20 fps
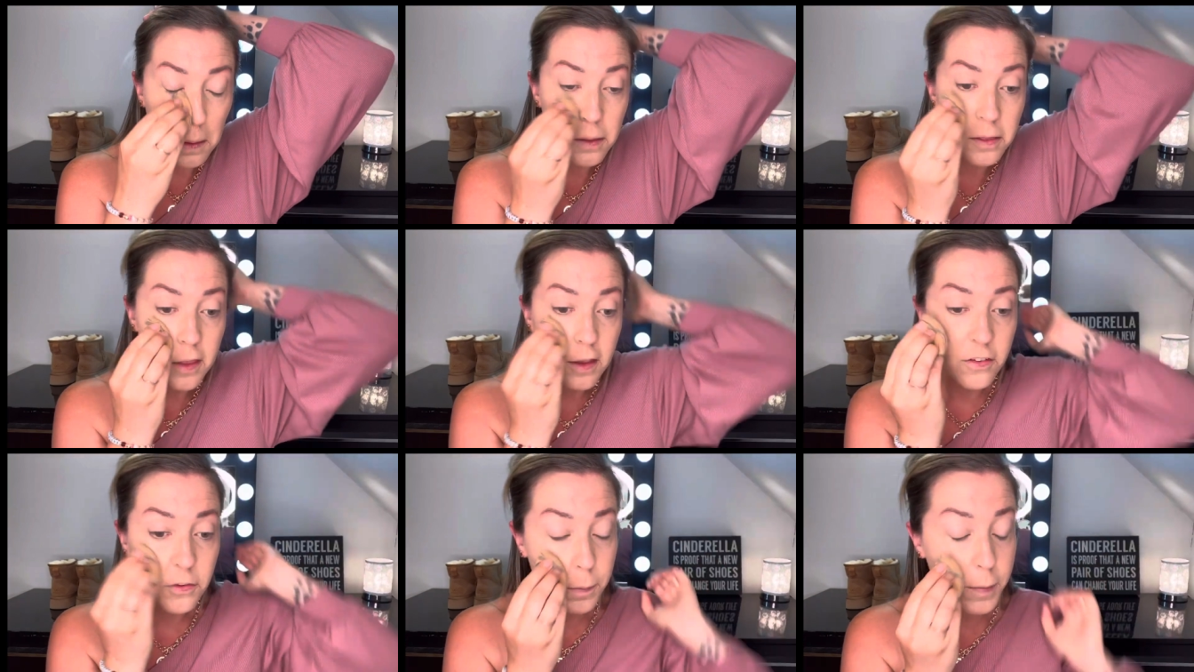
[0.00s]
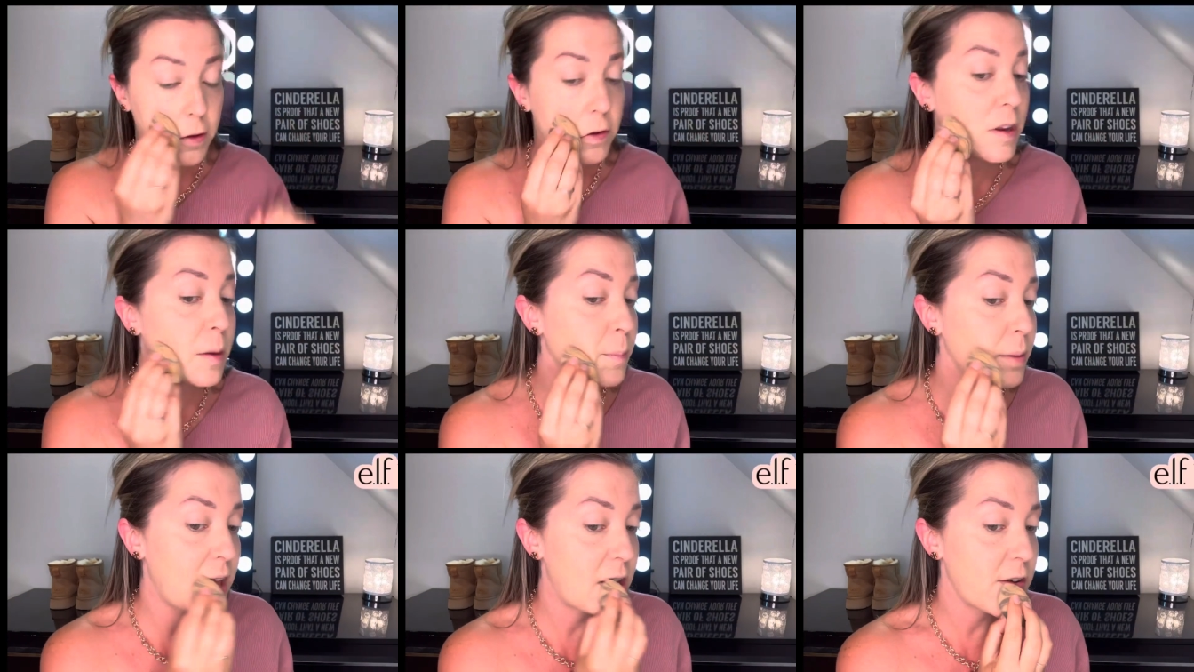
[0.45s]
This
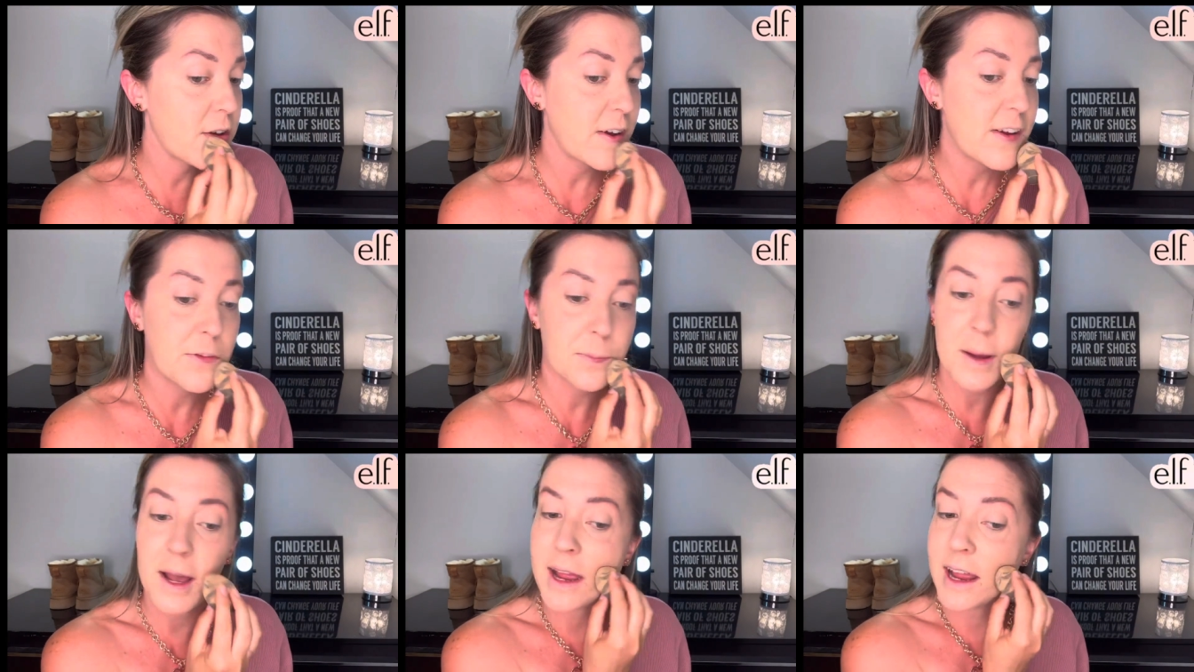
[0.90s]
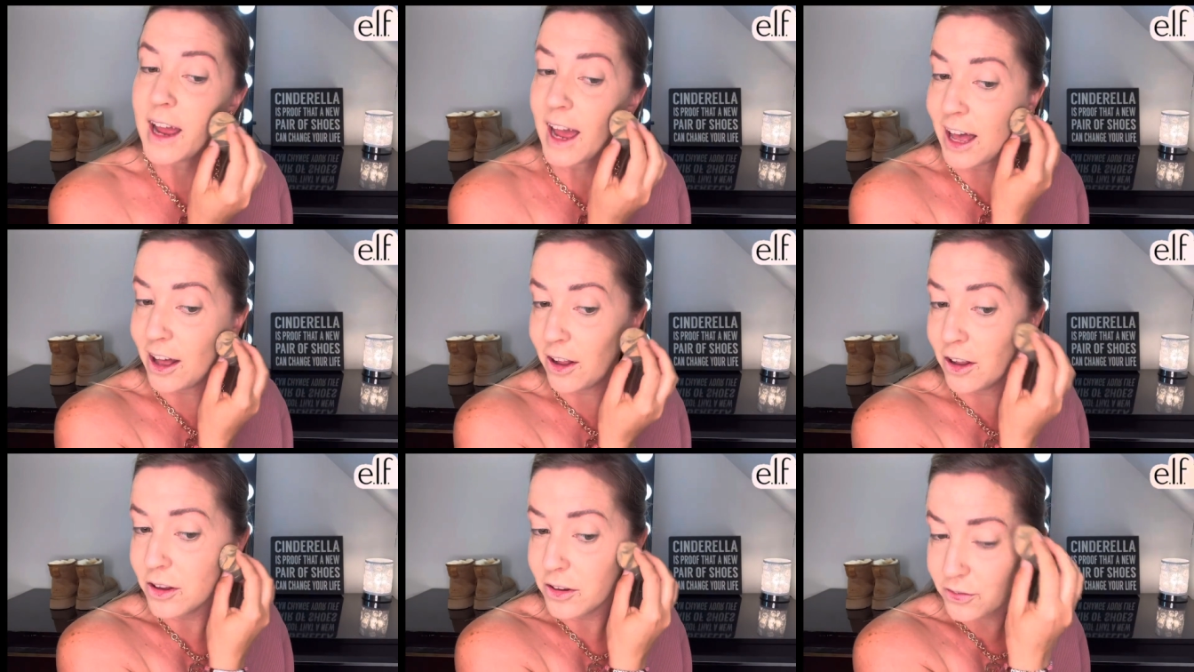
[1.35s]
beauty blender is by e
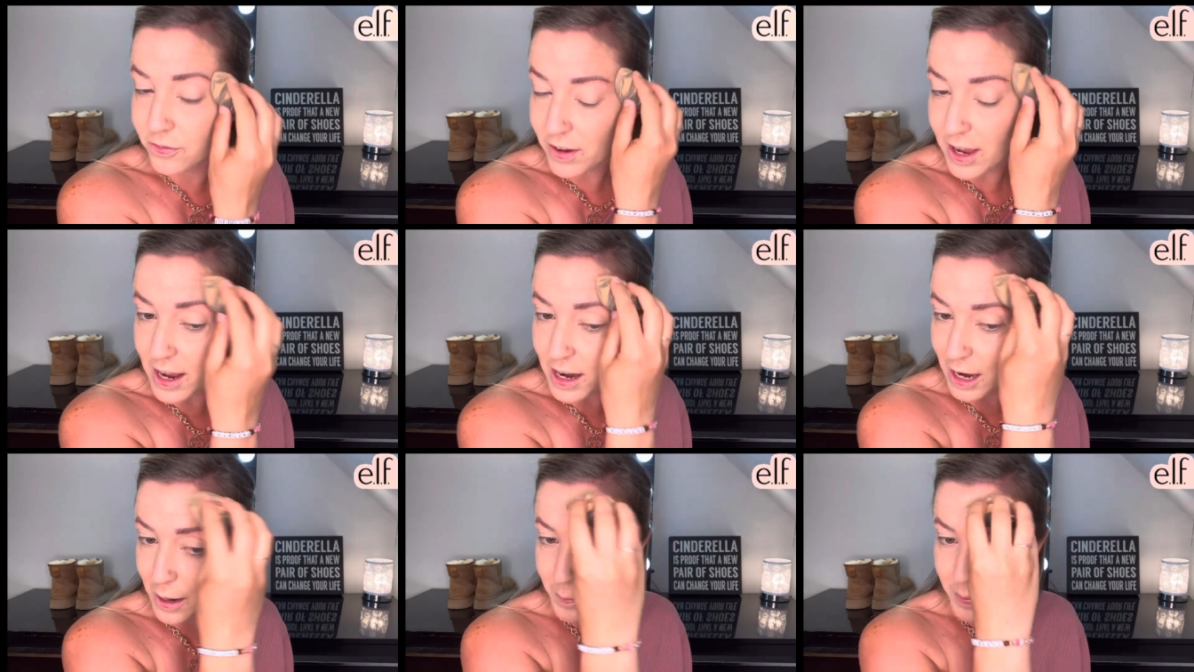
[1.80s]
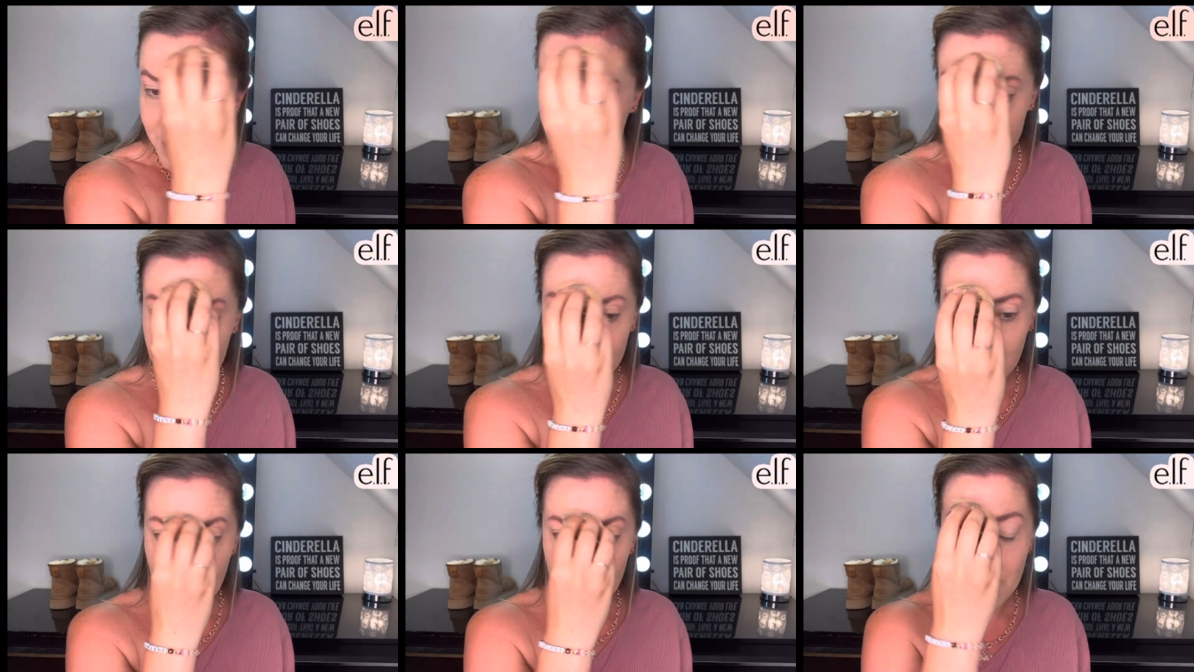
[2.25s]
l f and I
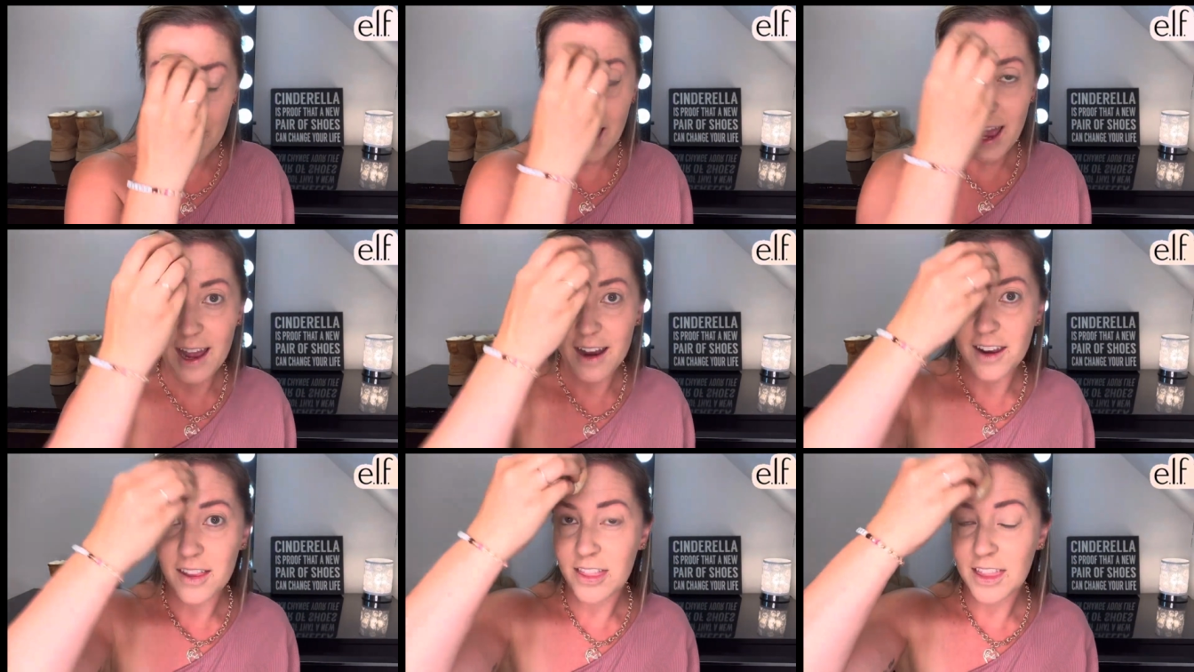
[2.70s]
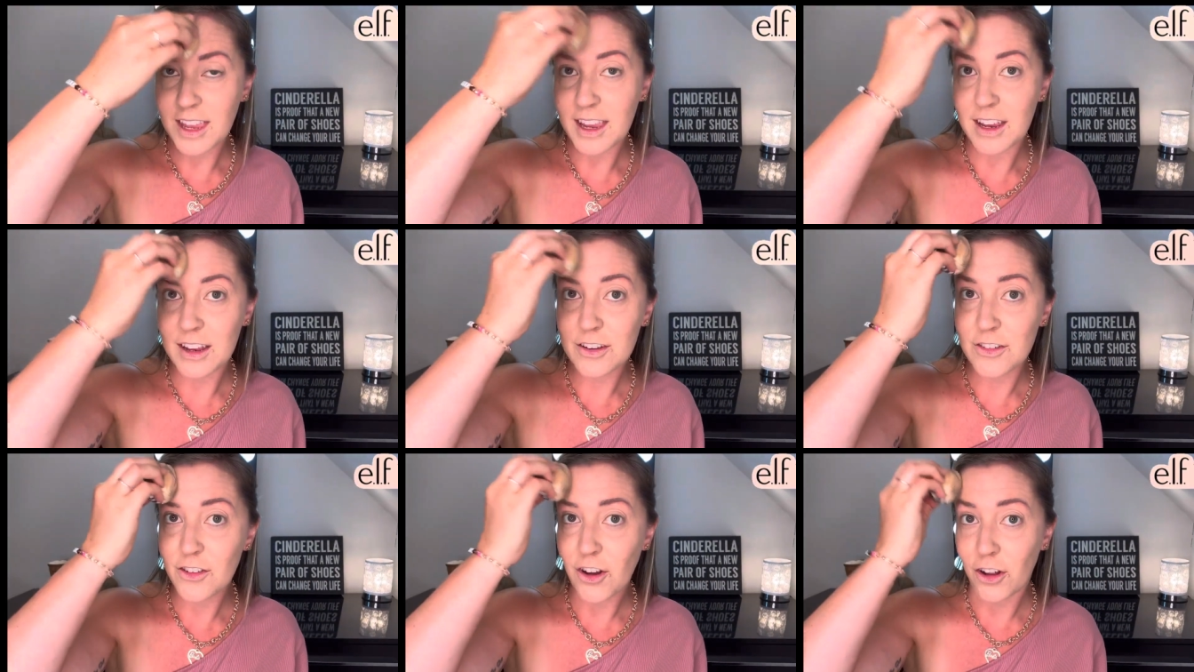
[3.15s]
picked it up at
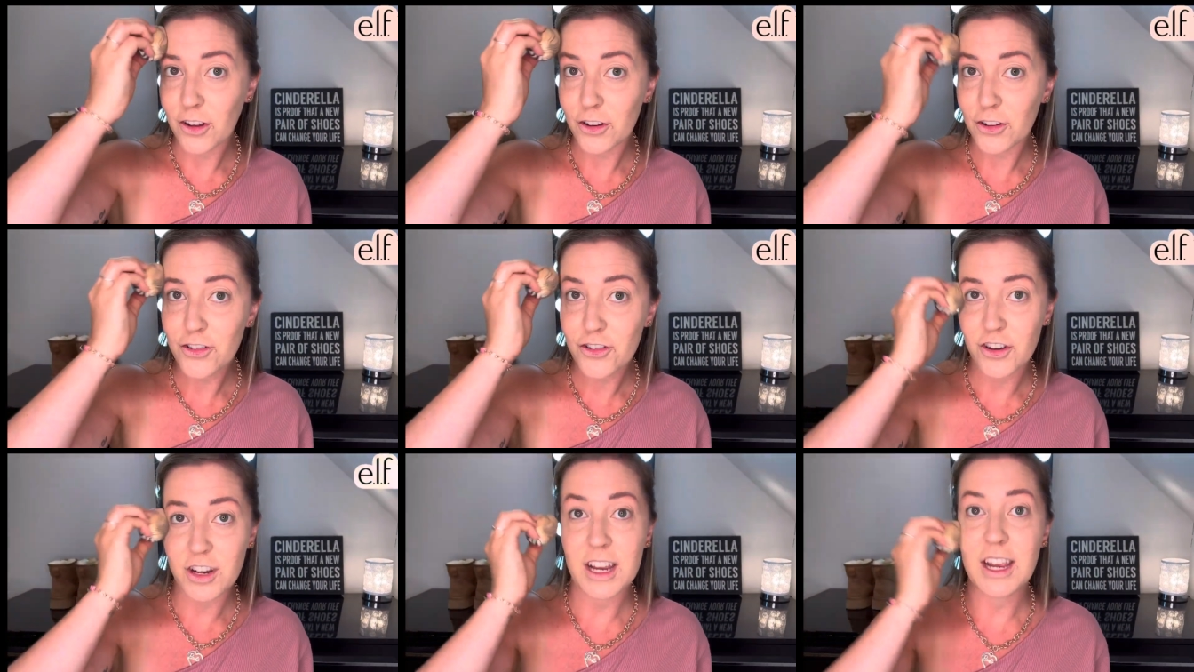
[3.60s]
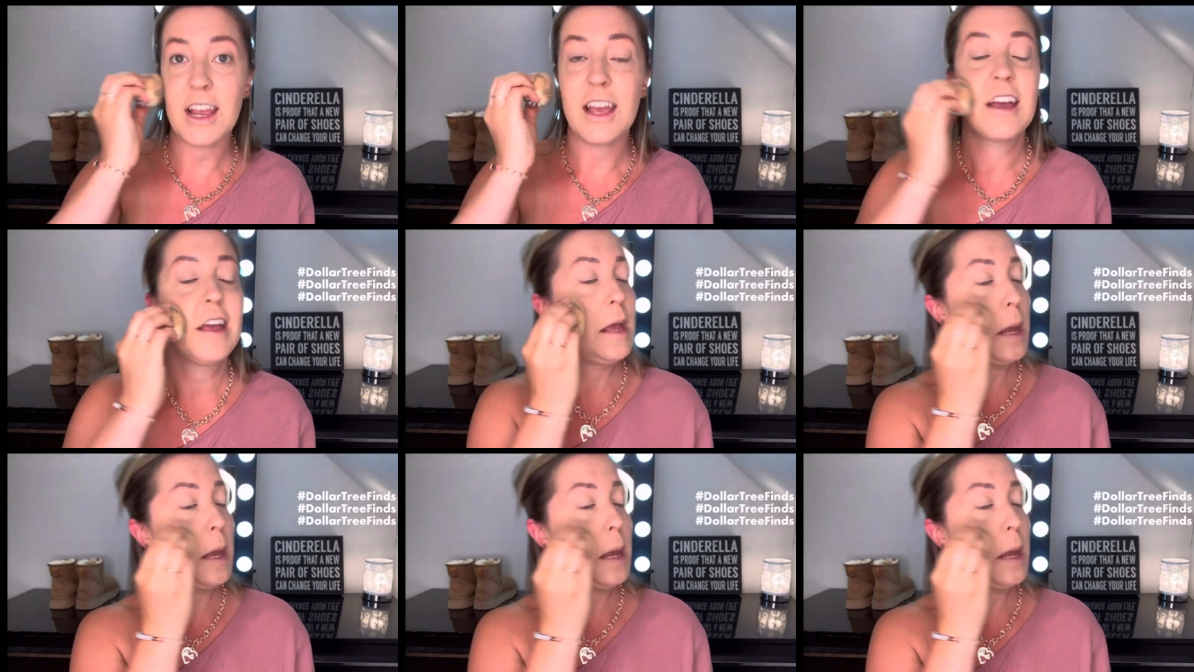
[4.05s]
the Dollar Tree,